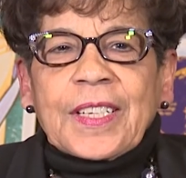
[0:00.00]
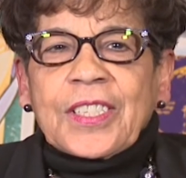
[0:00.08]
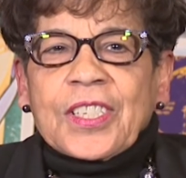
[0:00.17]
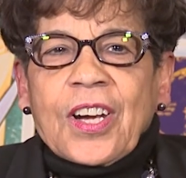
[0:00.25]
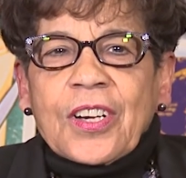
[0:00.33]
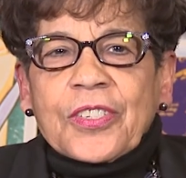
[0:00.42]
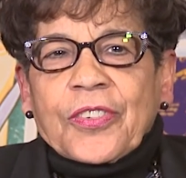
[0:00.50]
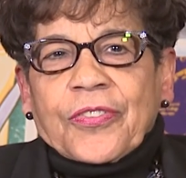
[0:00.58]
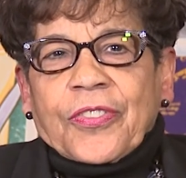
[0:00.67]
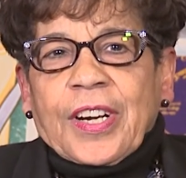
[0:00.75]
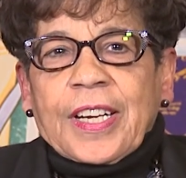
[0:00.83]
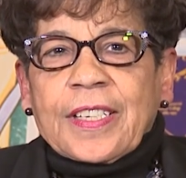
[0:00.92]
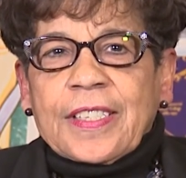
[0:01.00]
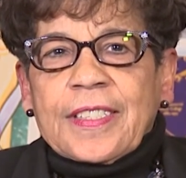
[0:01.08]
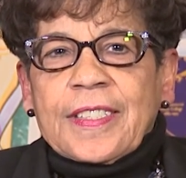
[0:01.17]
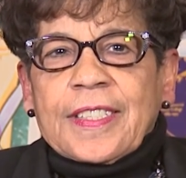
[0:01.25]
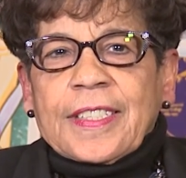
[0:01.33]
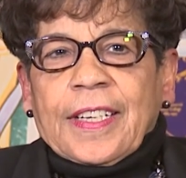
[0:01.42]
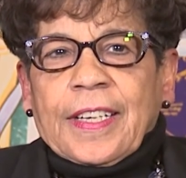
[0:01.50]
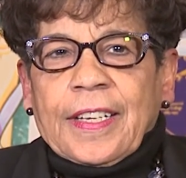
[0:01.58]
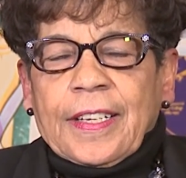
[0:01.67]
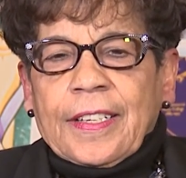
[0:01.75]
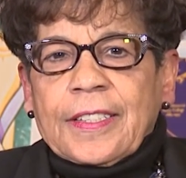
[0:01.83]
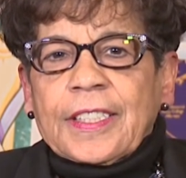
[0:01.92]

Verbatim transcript: Dr. Franklin's uh,